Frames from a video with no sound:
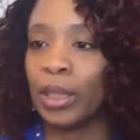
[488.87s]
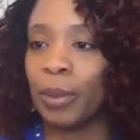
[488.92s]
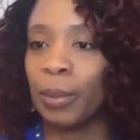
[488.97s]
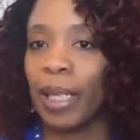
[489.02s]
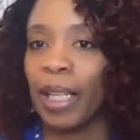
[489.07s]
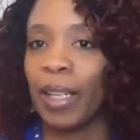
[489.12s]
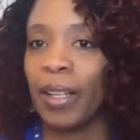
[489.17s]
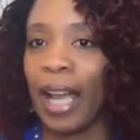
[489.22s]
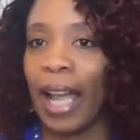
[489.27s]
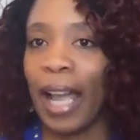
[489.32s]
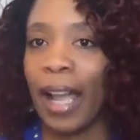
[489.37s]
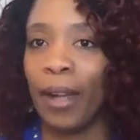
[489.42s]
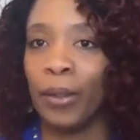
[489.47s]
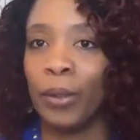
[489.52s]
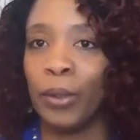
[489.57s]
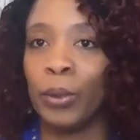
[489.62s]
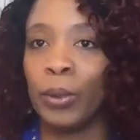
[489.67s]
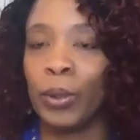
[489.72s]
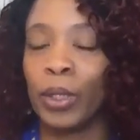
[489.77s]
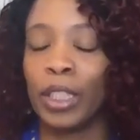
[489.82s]
about
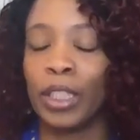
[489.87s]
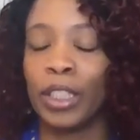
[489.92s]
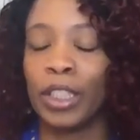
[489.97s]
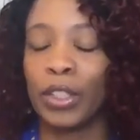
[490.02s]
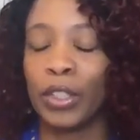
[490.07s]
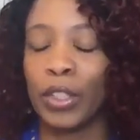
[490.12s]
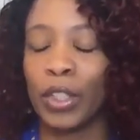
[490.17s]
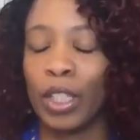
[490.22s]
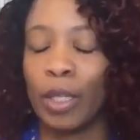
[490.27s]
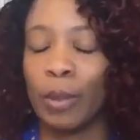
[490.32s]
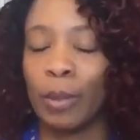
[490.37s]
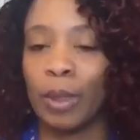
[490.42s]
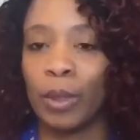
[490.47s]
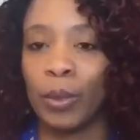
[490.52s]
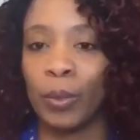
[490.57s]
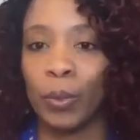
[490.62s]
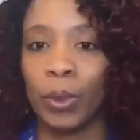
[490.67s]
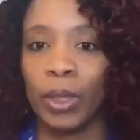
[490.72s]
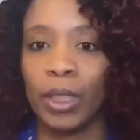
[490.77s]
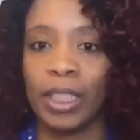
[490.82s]
how you can determine
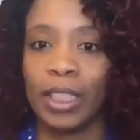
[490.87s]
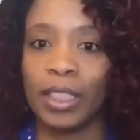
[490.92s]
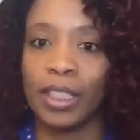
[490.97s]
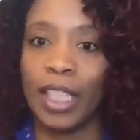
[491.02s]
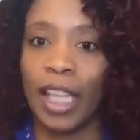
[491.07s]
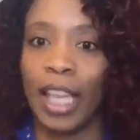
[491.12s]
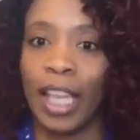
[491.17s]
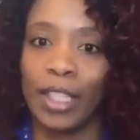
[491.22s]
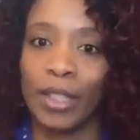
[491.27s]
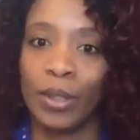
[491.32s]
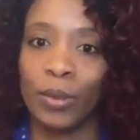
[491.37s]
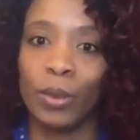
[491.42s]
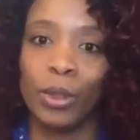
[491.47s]
what it takes,